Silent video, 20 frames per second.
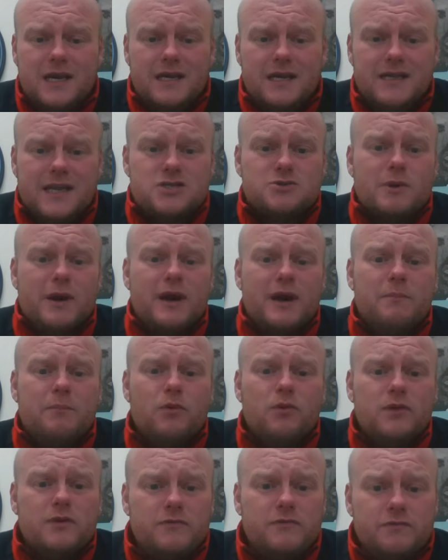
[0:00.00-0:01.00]
that's why I
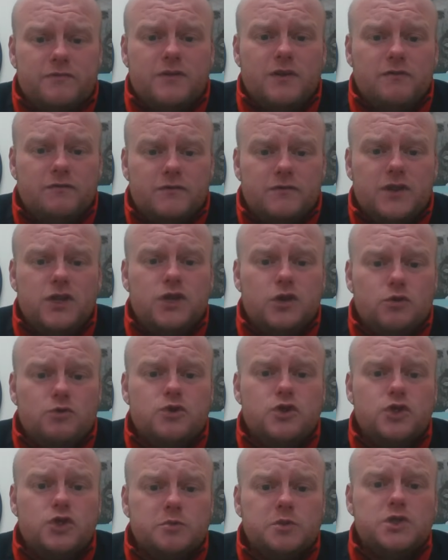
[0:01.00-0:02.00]
put the, the, the YouTube